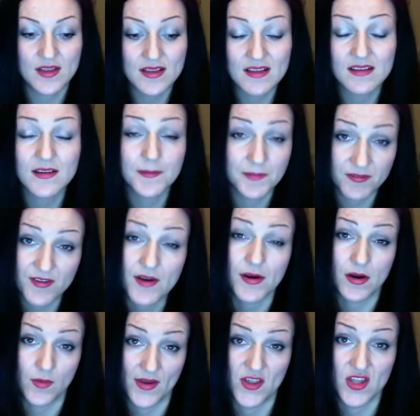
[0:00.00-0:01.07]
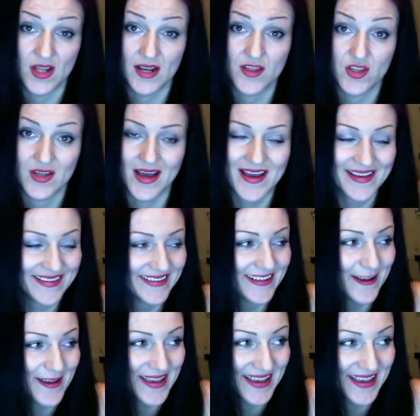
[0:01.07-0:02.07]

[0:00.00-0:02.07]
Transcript: And that's gonna be a very quick challenge, guys.